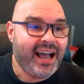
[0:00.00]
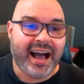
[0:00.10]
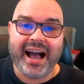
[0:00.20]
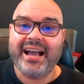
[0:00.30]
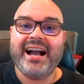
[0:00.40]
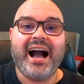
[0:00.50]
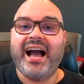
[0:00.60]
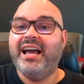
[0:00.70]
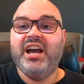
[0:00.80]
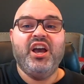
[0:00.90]
I
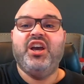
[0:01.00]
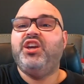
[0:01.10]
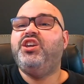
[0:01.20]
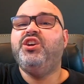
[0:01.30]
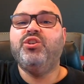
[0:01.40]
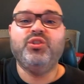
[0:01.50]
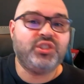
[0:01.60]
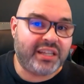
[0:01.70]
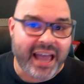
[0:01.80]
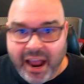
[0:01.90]
got huge
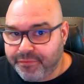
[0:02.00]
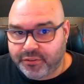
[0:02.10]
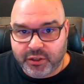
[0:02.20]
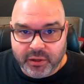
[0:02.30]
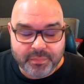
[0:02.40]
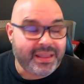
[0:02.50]
laughter.